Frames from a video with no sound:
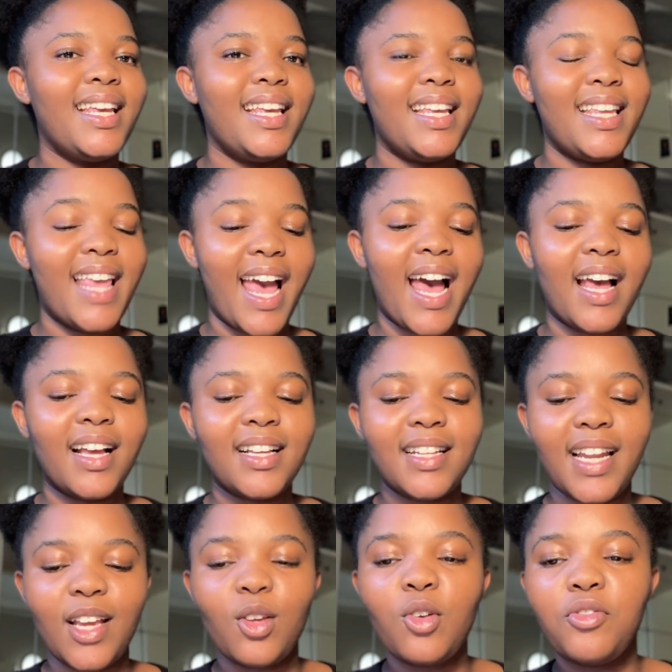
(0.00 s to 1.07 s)
yeah,
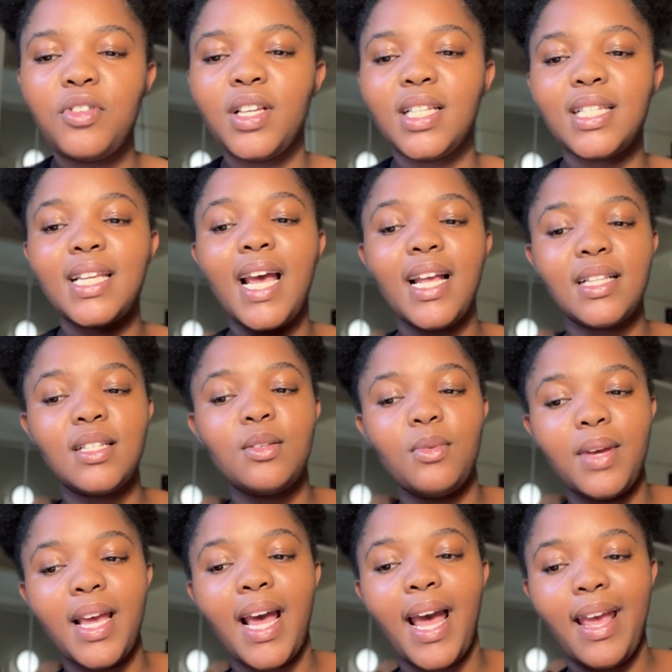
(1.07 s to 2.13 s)
like your figures cut
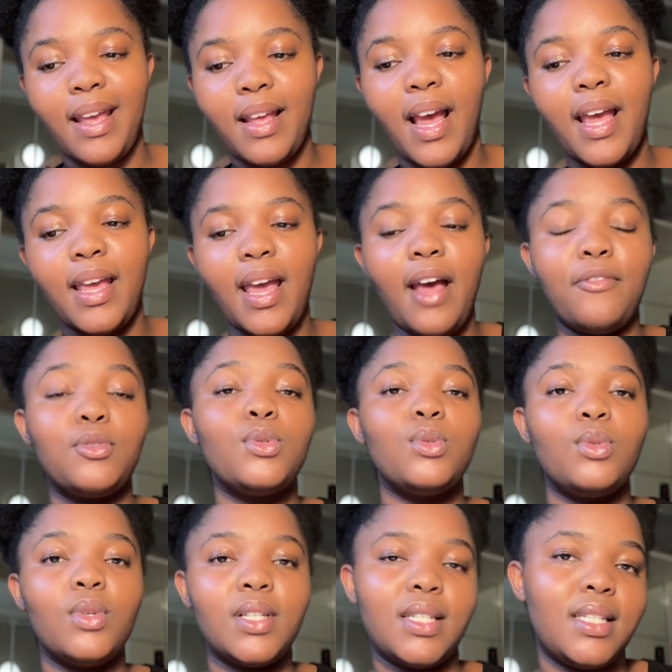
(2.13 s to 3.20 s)
where I have to
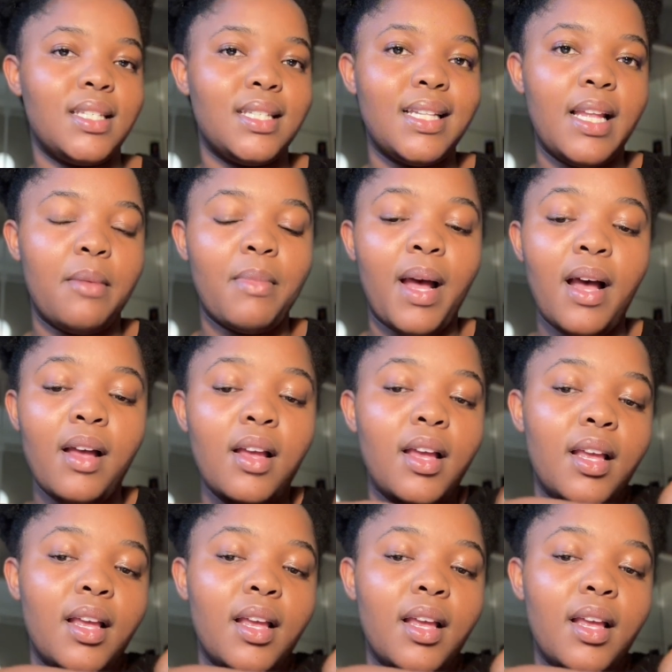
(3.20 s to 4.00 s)
do a disclaimer.